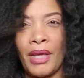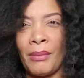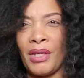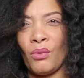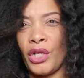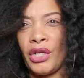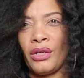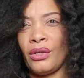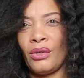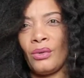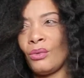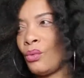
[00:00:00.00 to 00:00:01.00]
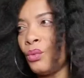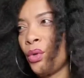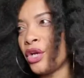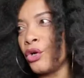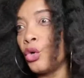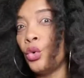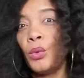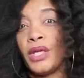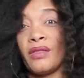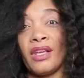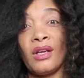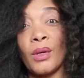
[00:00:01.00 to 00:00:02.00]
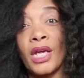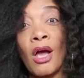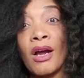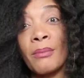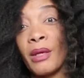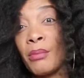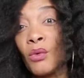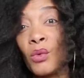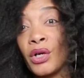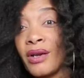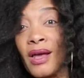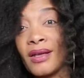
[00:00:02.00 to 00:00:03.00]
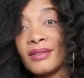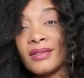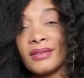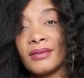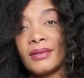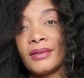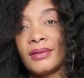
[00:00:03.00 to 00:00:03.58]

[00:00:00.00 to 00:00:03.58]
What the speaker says: Maybe we're who we think we are, maybe we're not.